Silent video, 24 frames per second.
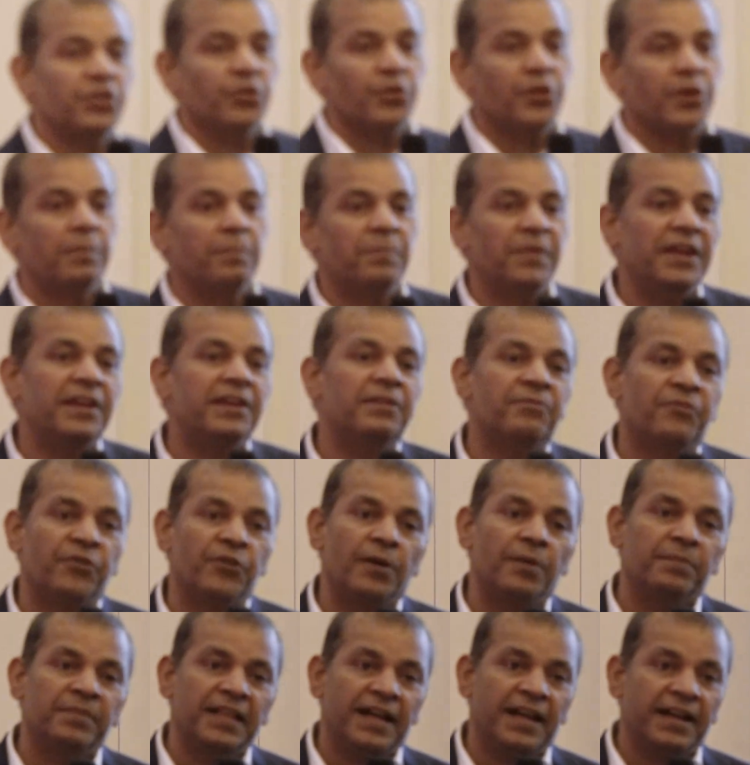to repeat
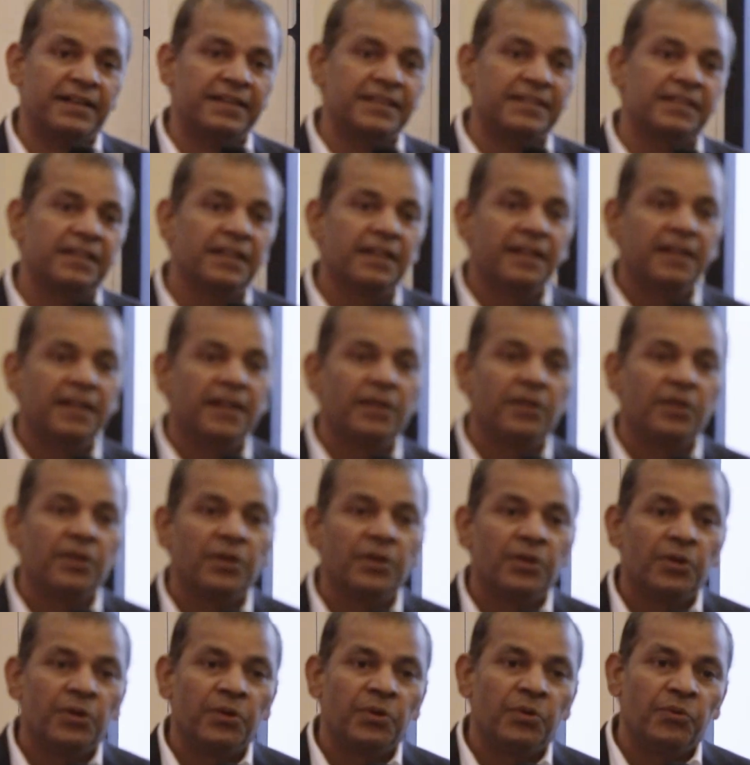from that,
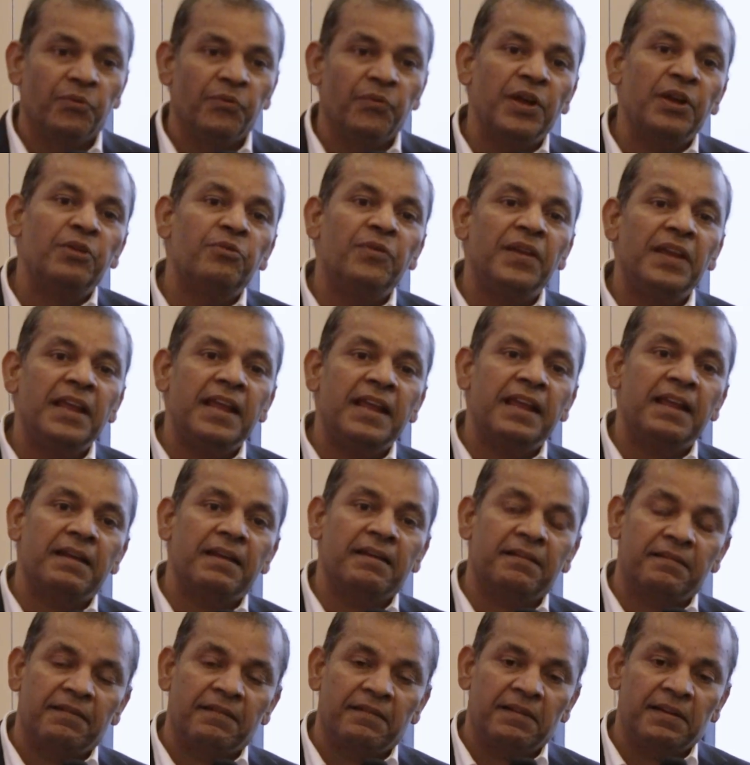when we
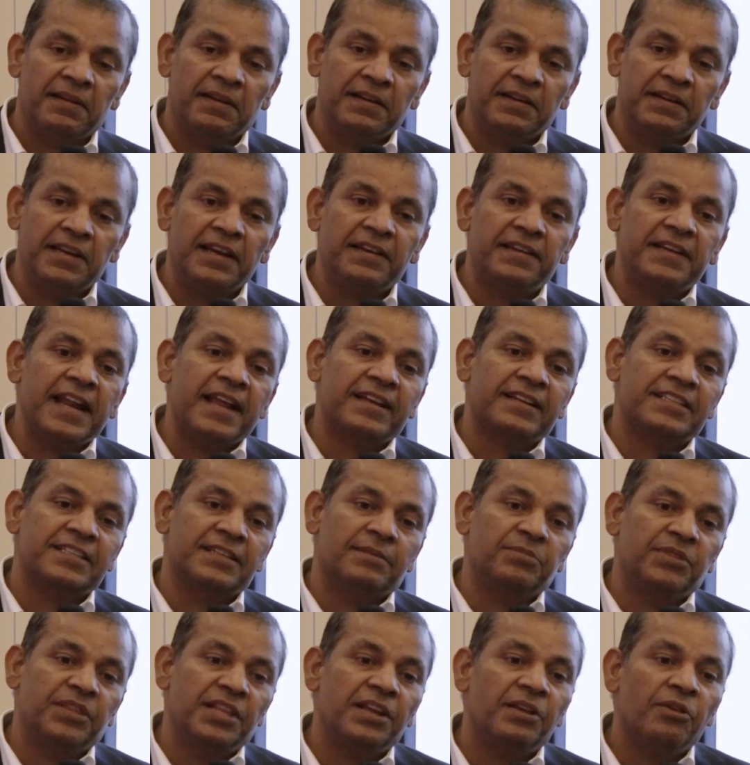detect
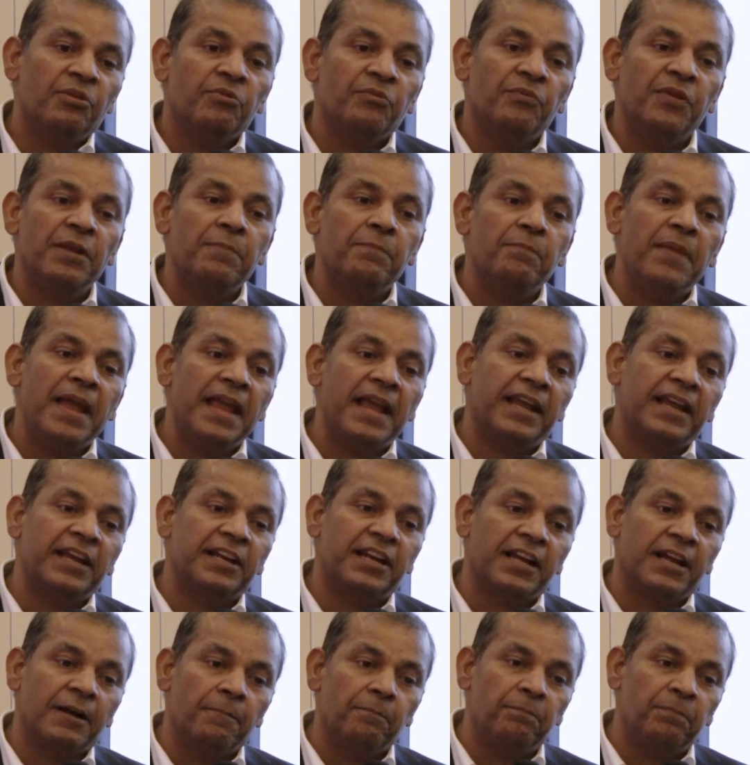something, we make
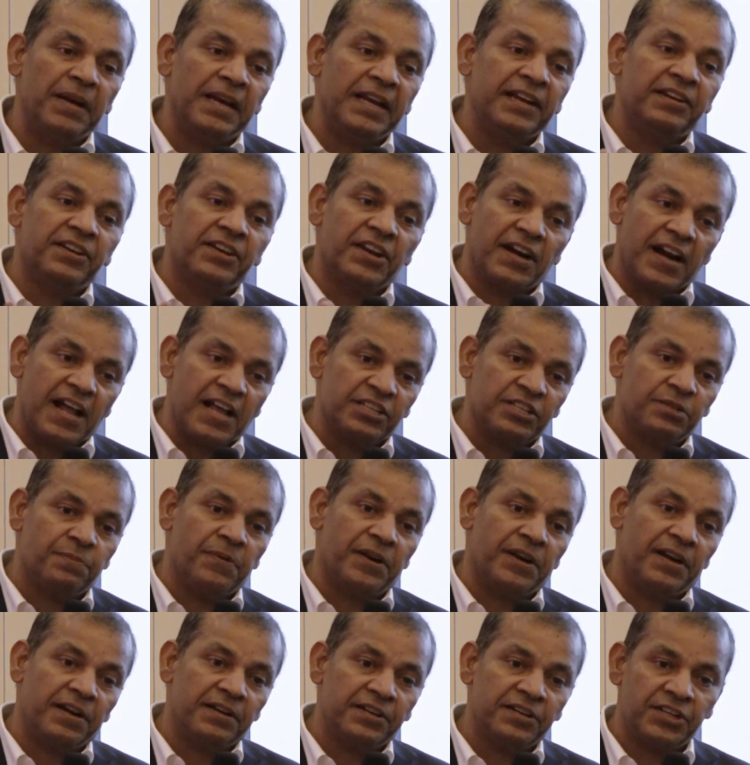it complete
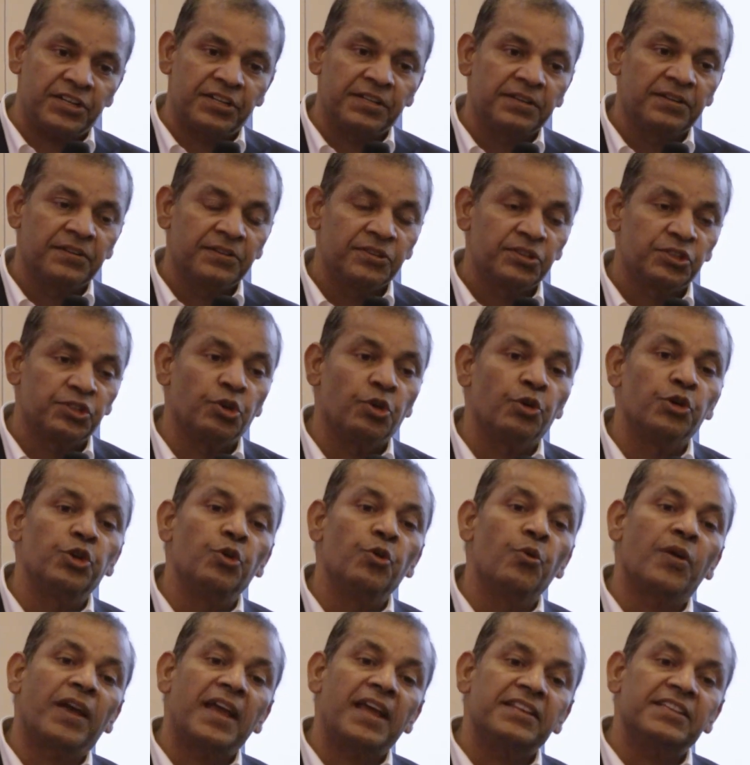transparent so
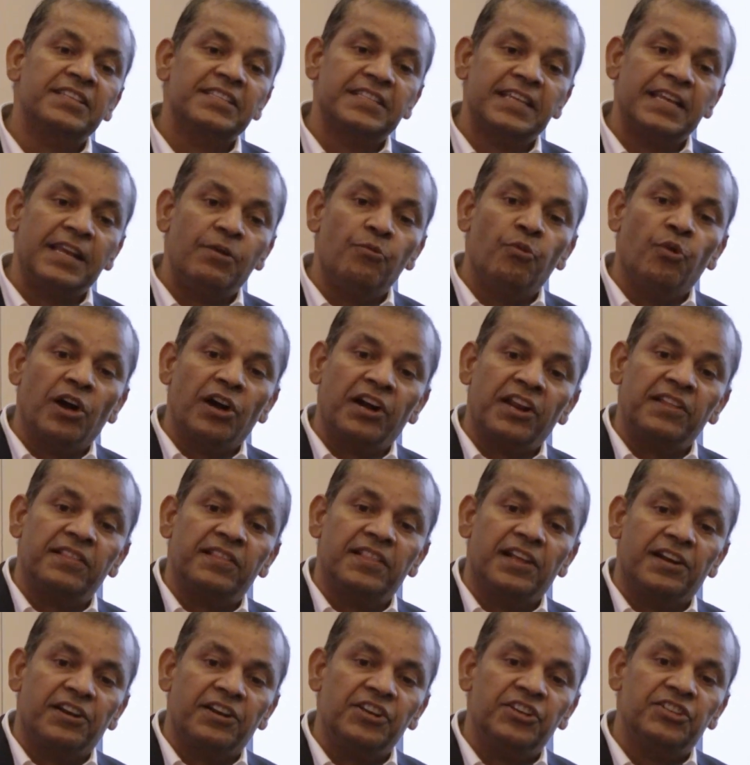you can see what is
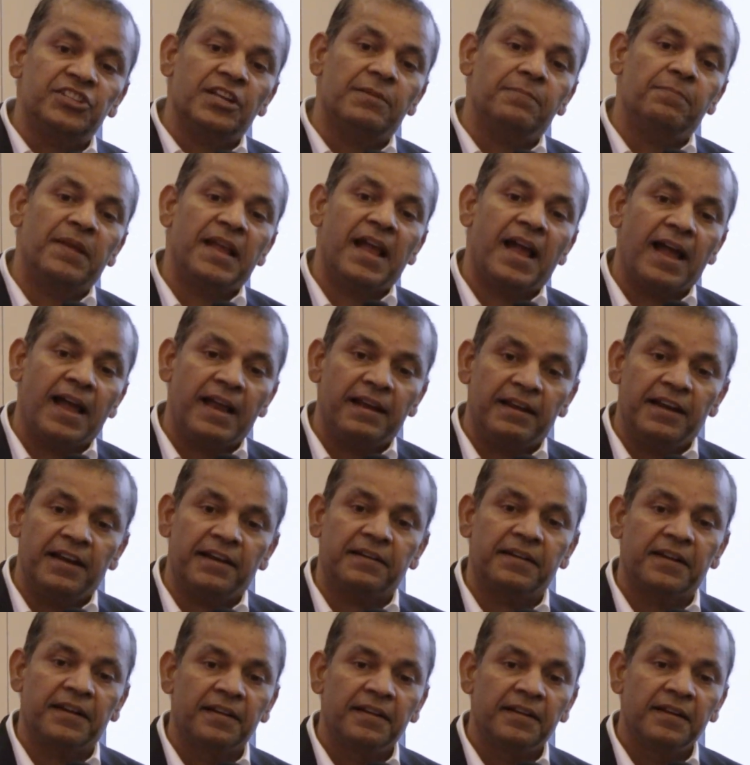the region behind it.
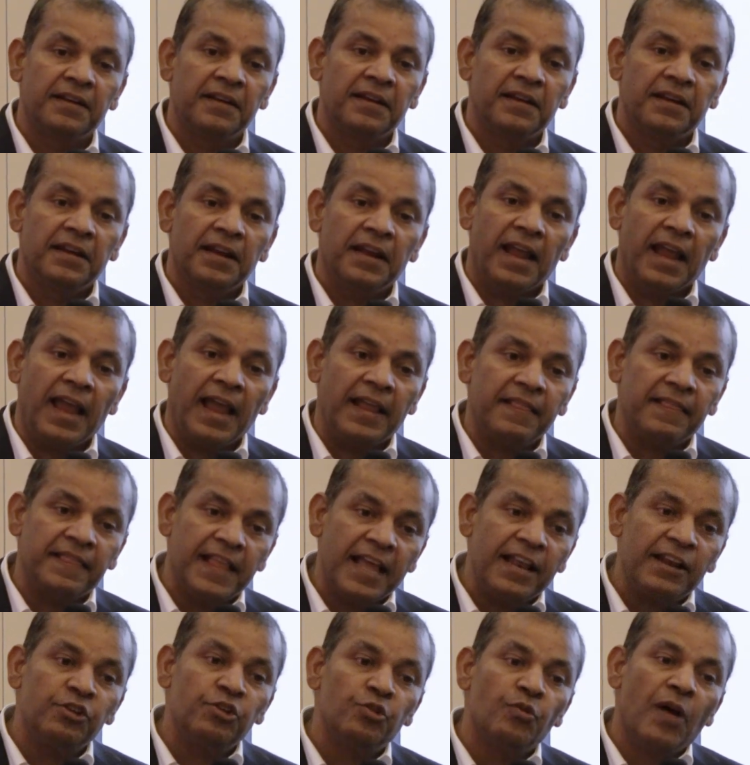And
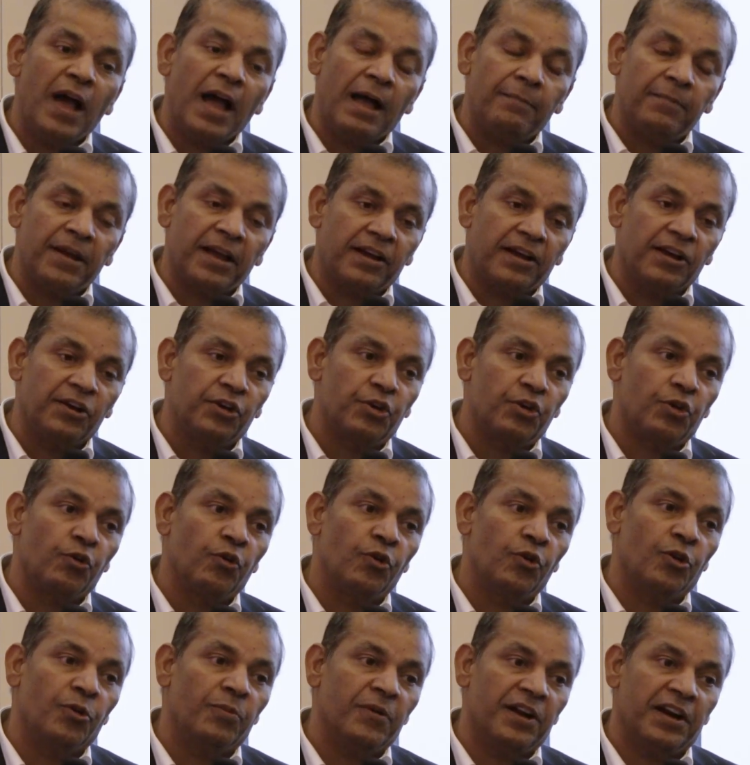then you have a
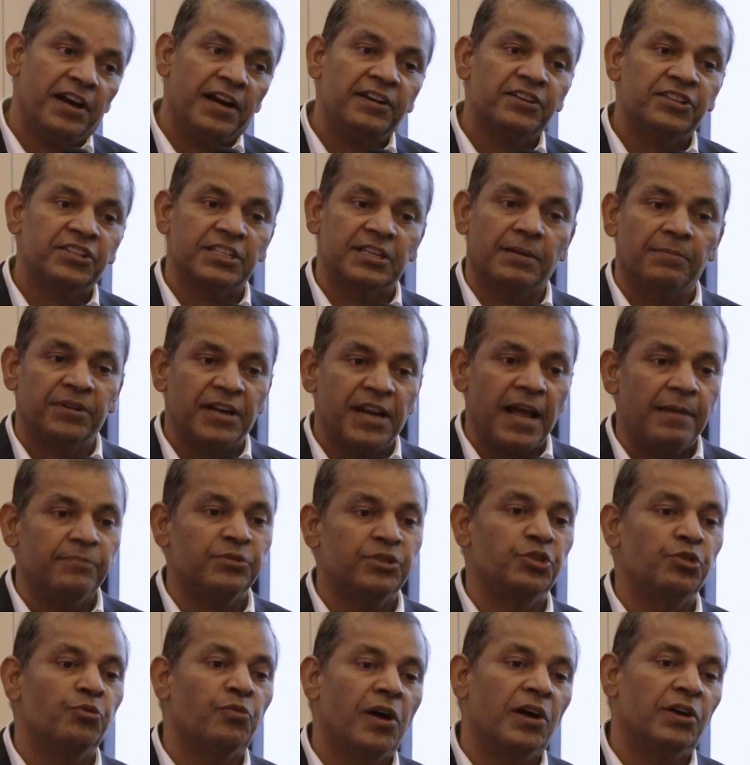control over it.
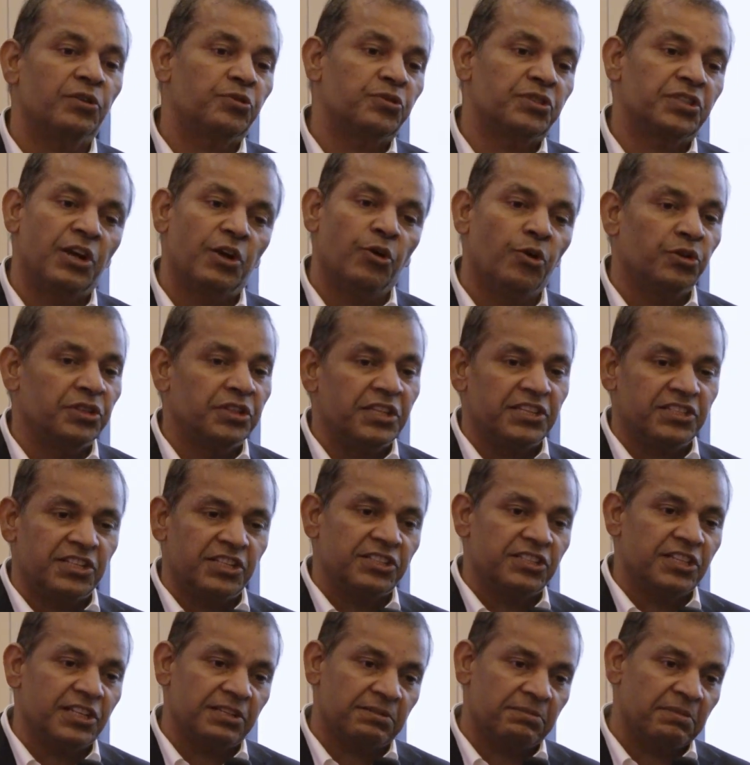Sometimes you want to say, oh, this
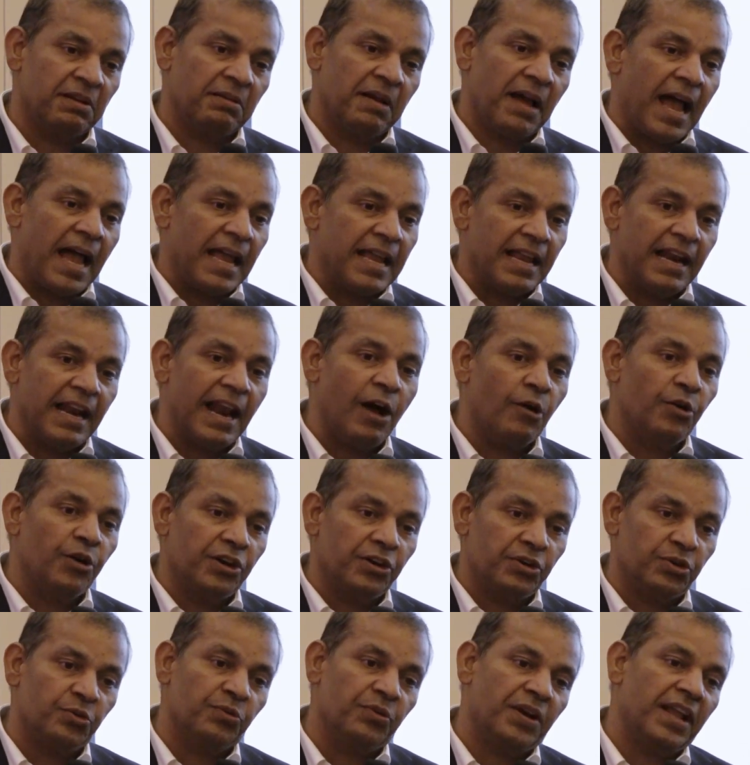is I allowed
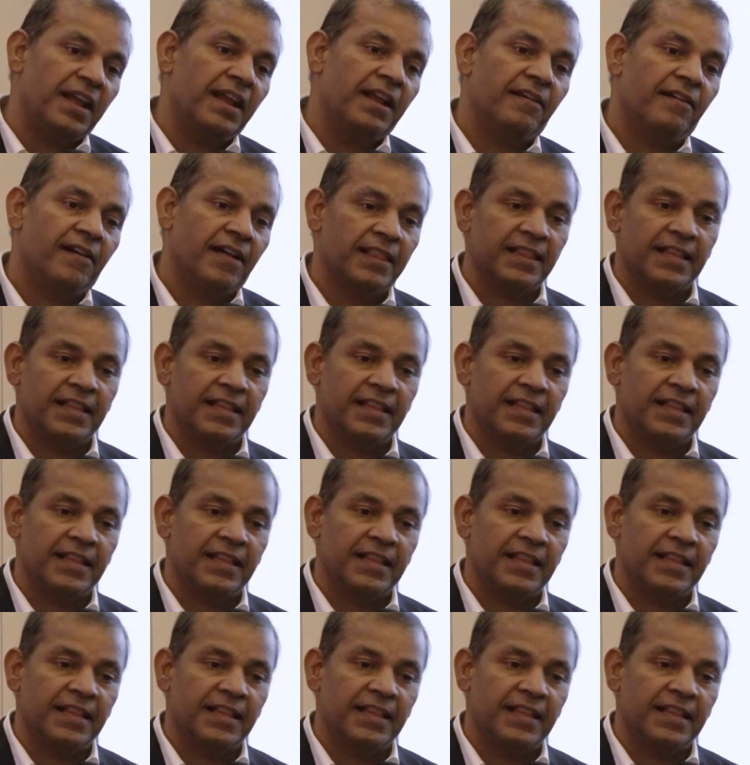it today and all